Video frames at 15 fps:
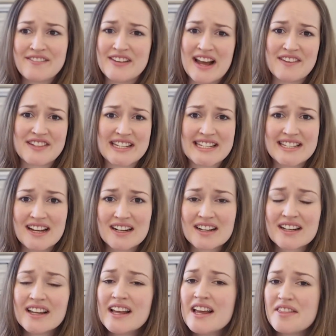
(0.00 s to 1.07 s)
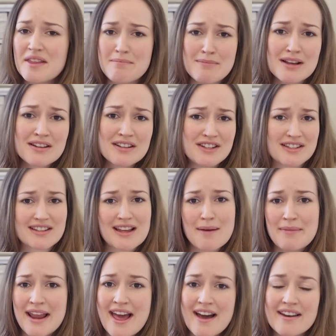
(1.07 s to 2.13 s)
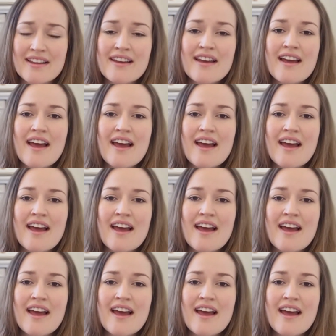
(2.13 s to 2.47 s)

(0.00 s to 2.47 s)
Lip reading: even have to suck, the milk is just coming out,